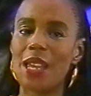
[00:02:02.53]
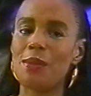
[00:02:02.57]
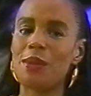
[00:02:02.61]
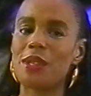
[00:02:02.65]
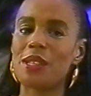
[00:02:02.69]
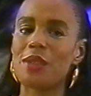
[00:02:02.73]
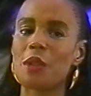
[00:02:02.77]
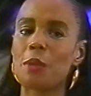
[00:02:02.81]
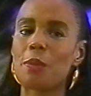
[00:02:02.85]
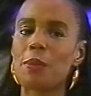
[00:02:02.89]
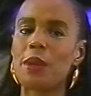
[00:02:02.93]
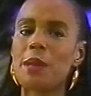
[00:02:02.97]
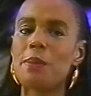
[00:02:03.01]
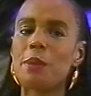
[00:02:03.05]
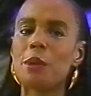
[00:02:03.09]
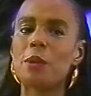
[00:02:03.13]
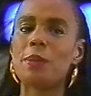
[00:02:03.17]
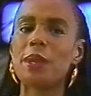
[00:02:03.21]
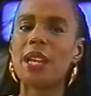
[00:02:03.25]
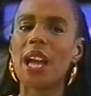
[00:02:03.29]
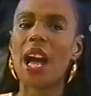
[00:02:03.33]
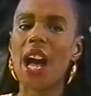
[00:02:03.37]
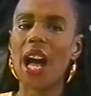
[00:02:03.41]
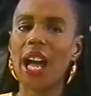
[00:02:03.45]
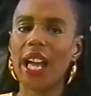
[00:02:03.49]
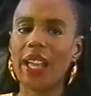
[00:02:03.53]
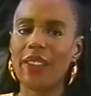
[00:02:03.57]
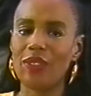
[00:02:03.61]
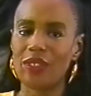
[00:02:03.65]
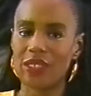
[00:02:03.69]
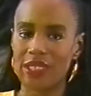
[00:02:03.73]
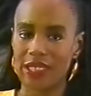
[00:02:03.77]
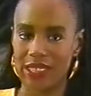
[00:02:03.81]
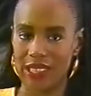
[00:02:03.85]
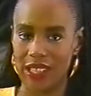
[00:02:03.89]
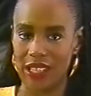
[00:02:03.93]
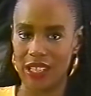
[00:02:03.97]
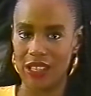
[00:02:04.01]
names of the people
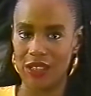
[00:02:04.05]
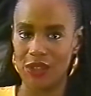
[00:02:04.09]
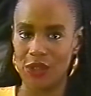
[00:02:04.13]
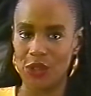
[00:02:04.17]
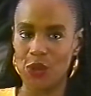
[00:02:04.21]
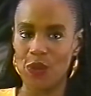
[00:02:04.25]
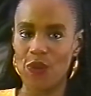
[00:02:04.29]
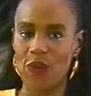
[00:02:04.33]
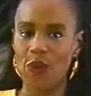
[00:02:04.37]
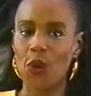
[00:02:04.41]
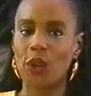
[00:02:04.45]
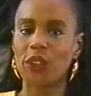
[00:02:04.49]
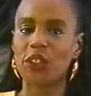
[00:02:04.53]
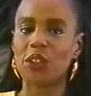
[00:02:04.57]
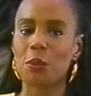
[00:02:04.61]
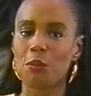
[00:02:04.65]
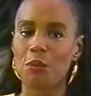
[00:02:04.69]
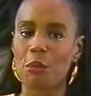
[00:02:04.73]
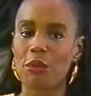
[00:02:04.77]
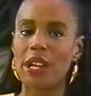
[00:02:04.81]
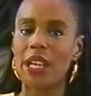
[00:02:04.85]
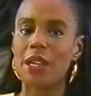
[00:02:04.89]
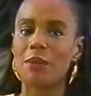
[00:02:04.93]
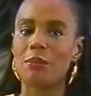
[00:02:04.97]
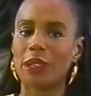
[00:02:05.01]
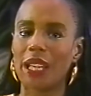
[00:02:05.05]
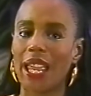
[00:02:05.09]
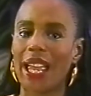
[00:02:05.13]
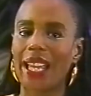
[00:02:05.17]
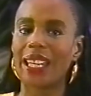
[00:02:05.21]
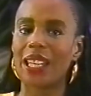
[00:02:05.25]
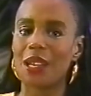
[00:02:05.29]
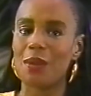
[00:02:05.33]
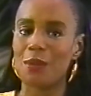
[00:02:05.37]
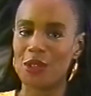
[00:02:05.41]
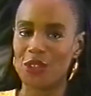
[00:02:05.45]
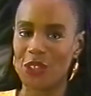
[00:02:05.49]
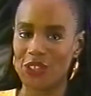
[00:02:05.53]
behind the scenes who fought to bring
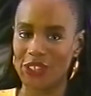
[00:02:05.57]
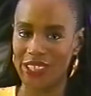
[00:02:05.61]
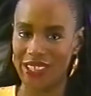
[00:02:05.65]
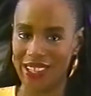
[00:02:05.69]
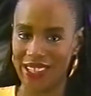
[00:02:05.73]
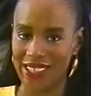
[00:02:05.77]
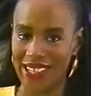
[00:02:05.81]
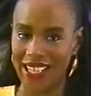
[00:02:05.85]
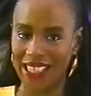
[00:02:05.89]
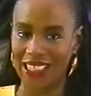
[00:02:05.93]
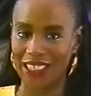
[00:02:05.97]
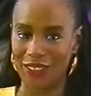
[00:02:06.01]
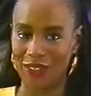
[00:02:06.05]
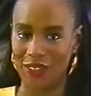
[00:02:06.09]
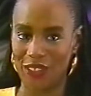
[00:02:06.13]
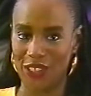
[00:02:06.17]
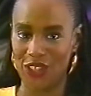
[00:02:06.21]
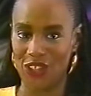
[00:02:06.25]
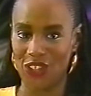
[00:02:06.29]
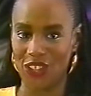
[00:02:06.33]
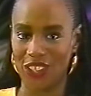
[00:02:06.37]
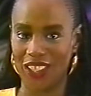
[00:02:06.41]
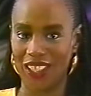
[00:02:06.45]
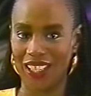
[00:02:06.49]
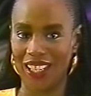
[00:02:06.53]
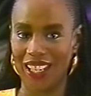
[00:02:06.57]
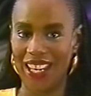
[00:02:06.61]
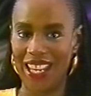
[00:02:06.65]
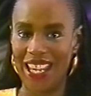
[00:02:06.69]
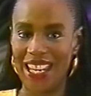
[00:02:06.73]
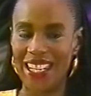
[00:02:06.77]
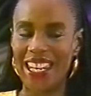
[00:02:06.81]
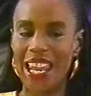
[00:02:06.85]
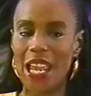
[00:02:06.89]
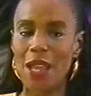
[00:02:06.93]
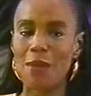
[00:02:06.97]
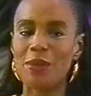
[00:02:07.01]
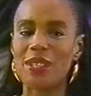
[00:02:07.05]
black images to television.
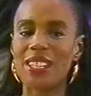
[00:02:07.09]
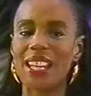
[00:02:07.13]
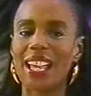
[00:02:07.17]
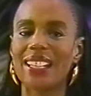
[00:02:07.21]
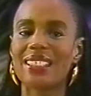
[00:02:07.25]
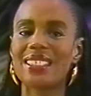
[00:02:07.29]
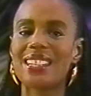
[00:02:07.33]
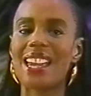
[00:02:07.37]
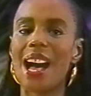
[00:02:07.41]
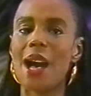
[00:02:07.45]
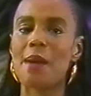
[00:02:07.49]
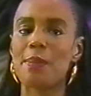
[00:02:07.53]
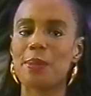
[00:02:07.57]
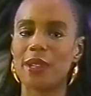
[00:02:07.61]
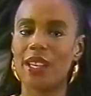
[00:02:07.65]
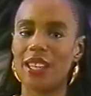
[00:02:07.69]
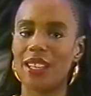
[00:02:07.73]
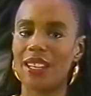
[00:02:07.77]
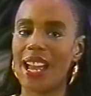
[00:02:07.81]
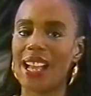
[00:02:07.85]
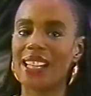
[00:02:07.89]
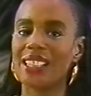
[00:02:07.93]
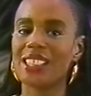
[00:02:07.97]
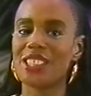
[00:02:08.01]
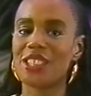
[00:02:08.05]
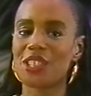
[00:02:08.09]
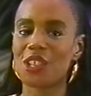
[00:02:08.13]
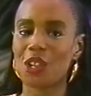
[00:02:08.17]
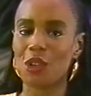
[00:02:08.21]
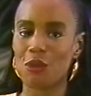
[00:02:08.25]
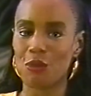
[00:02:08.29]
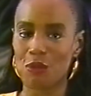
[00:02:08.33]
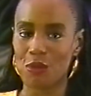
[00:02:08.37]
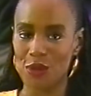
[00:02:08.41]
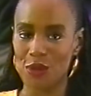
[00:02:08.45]
Names like Topper and Alyce